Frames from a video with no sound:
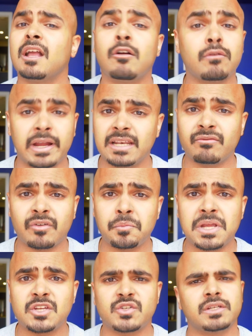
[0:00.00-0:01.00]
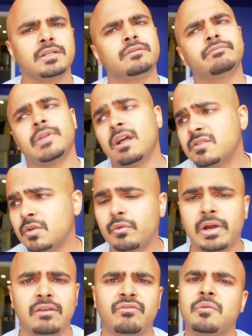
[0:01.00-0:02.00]
great information, not so
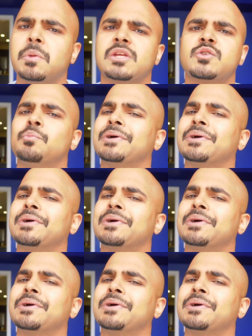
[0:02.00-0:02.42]
great information.